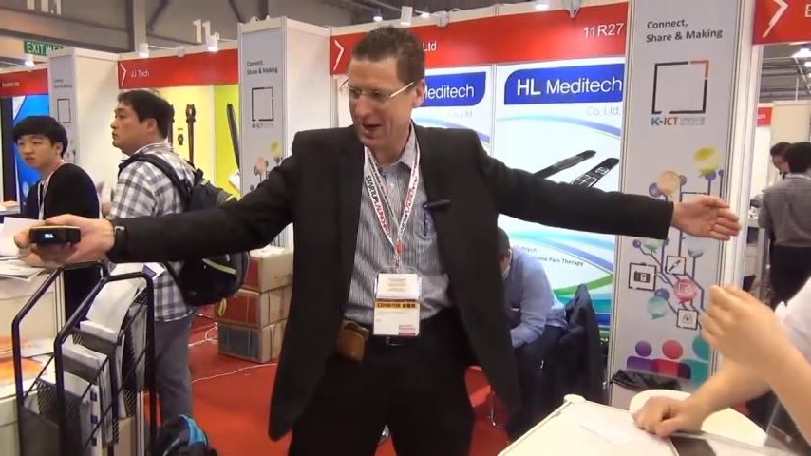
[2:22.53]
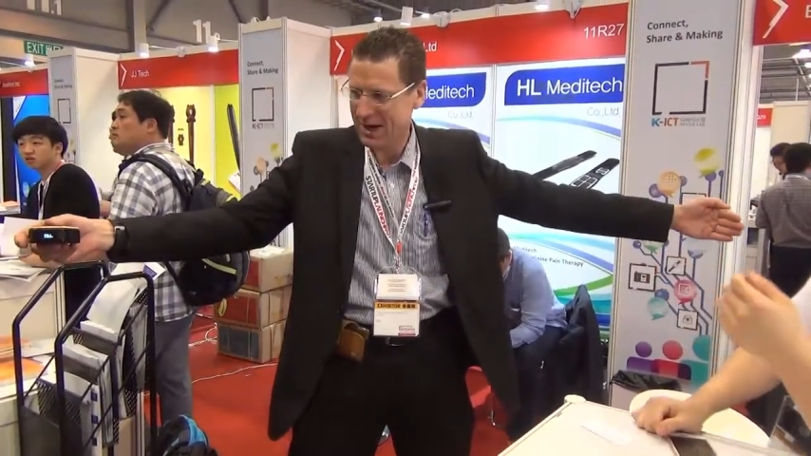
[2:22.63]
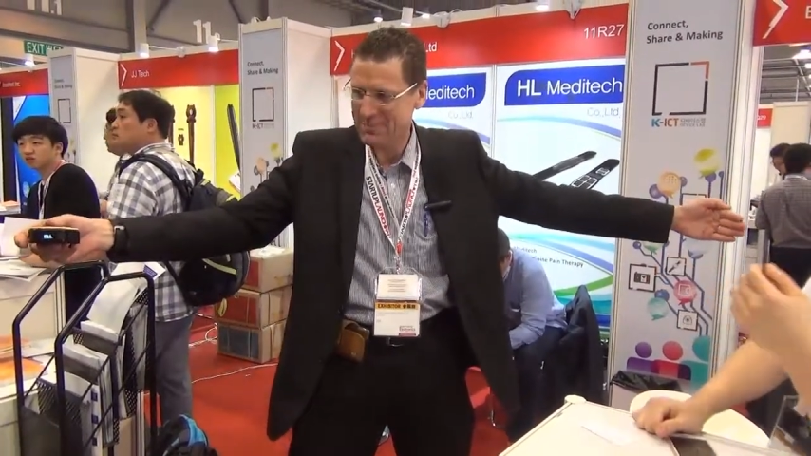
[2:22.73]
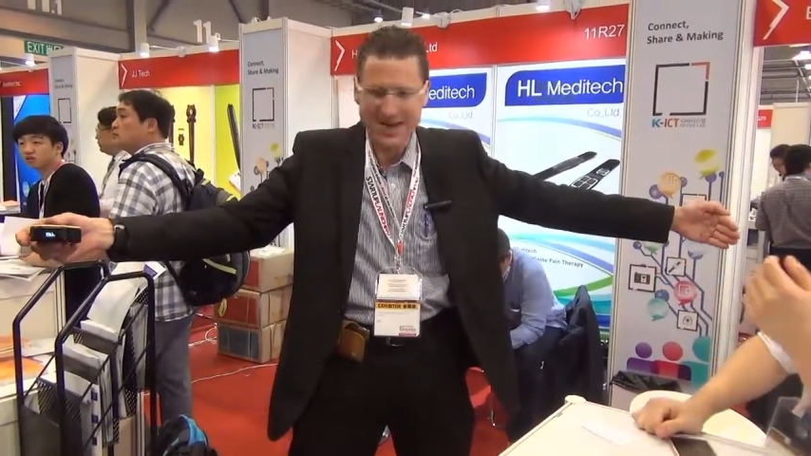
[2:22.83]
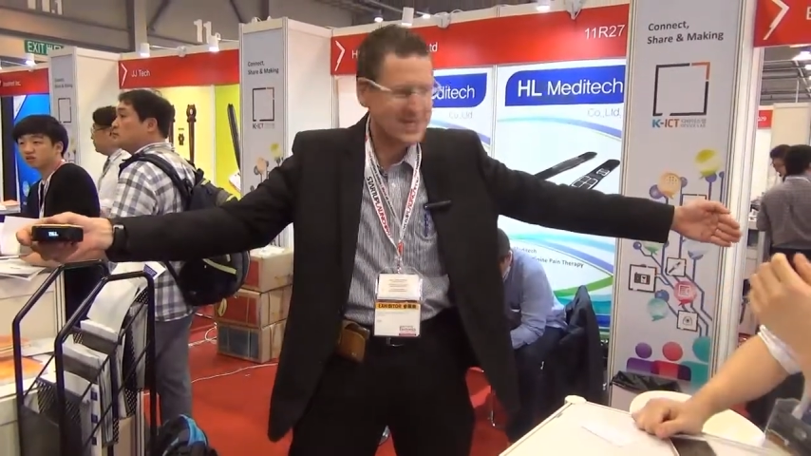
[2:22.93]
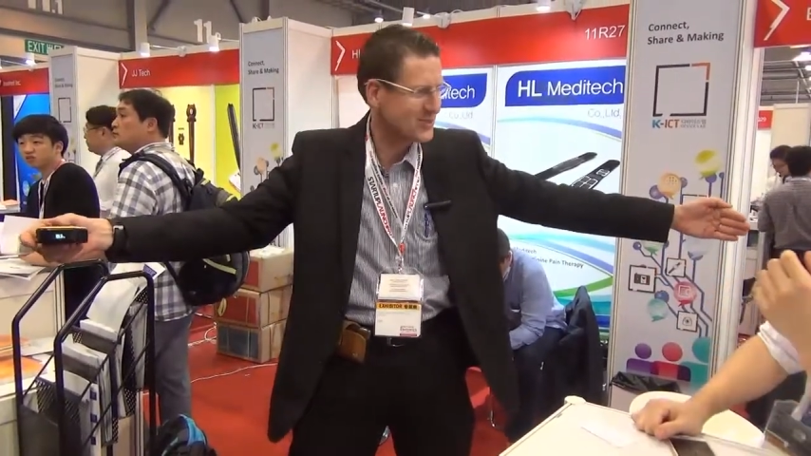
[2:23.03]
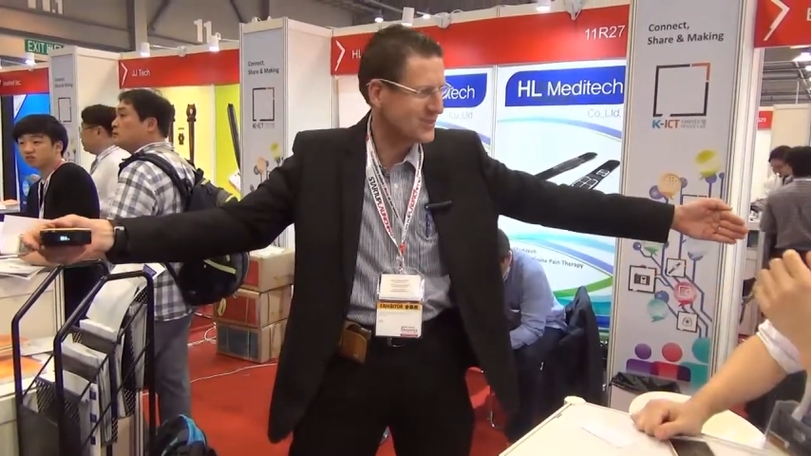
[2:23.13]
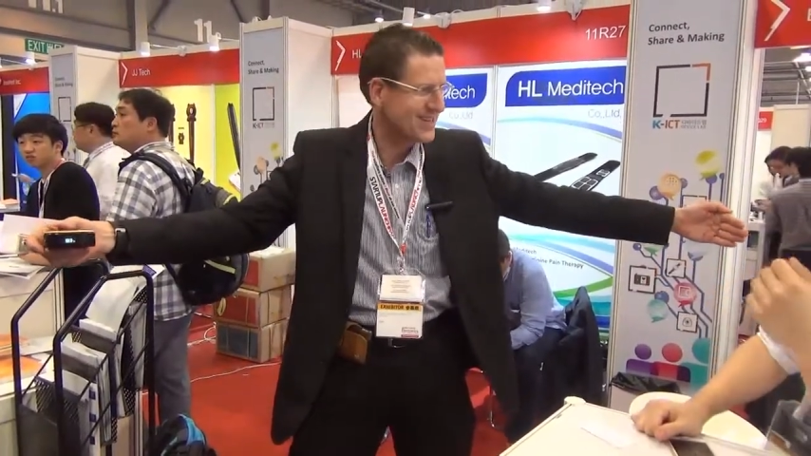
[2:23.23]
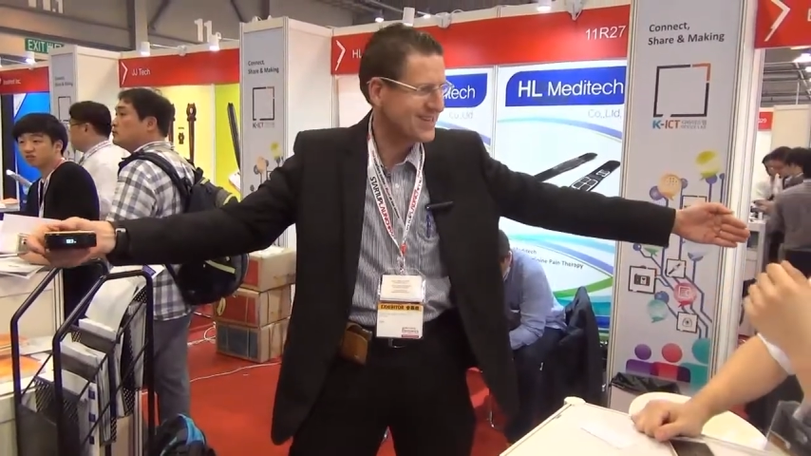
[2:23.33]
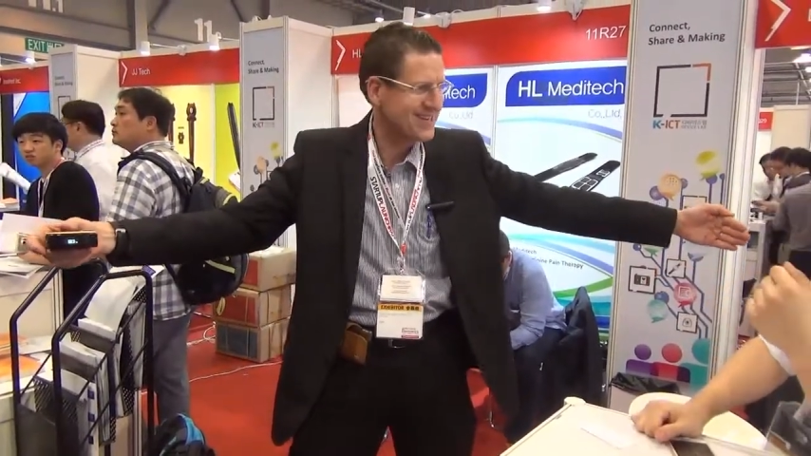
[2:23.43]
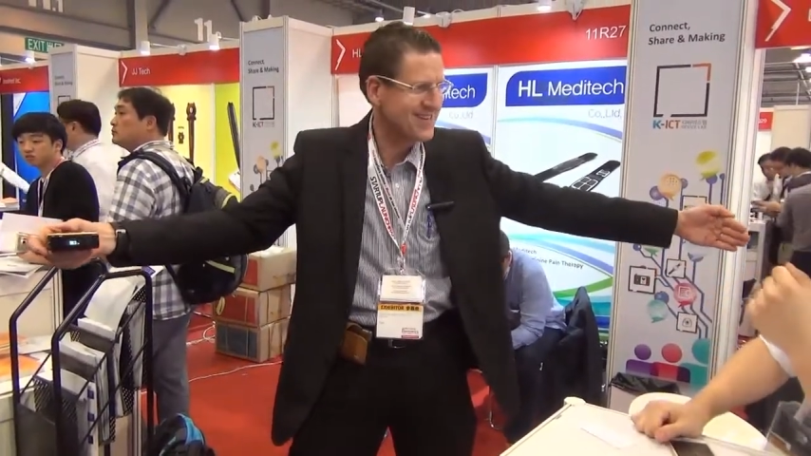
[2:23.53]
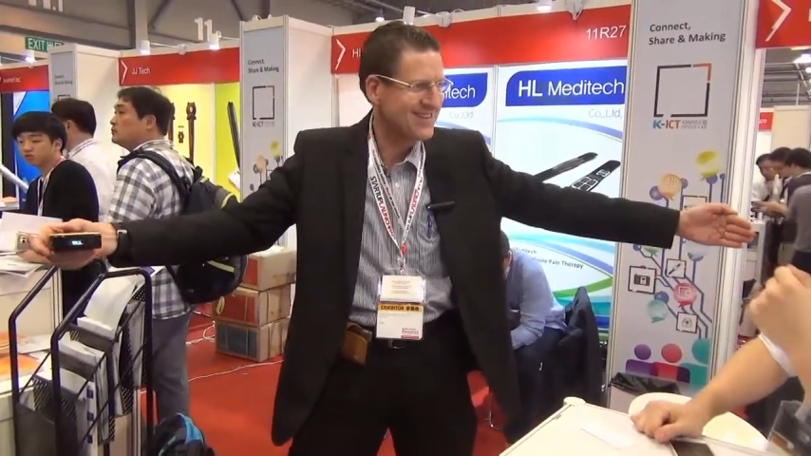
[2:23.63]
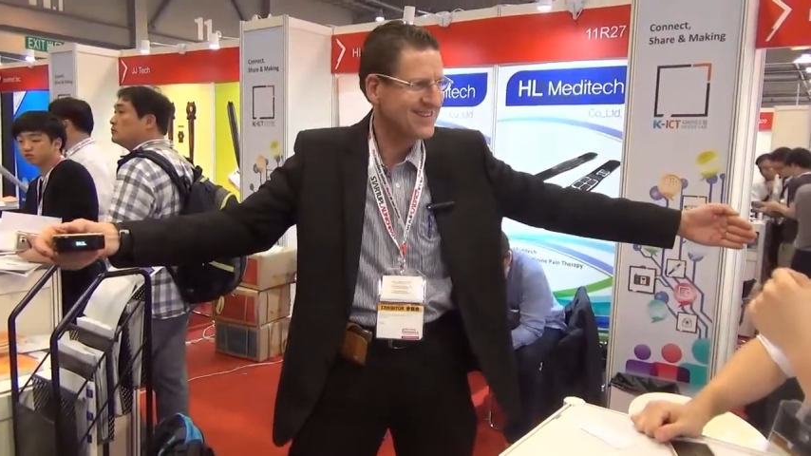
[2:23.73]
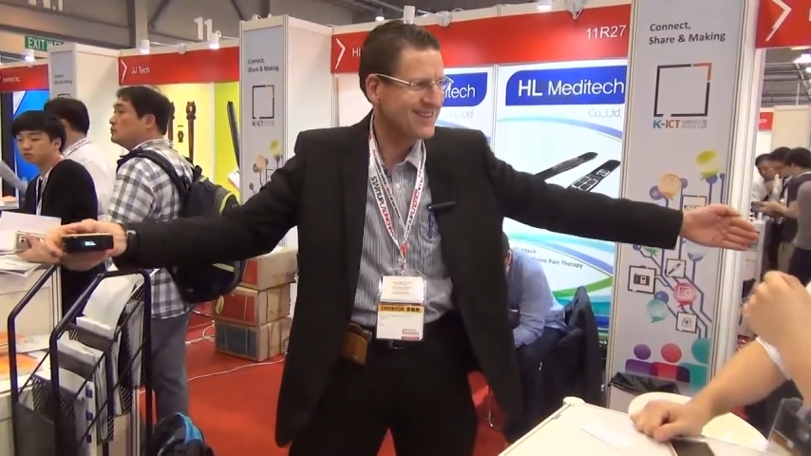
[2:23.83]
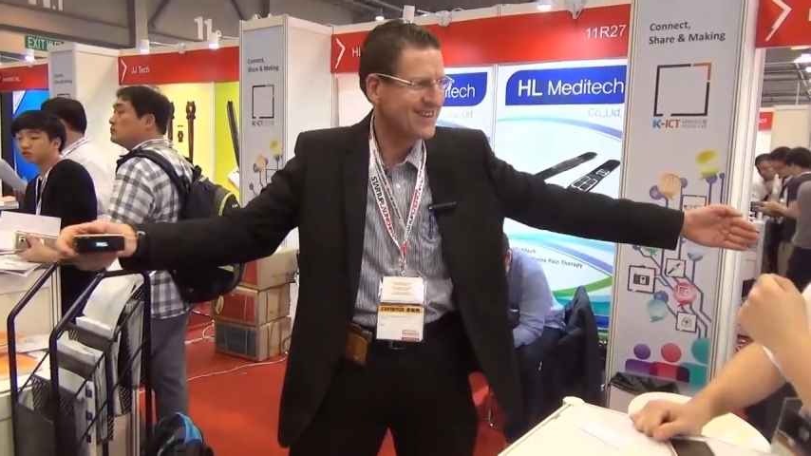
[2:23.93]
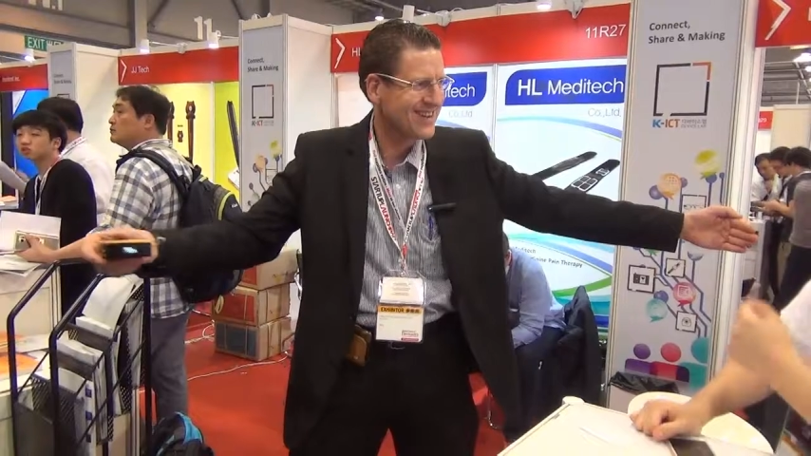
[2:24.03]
while I'm measuring it, you know?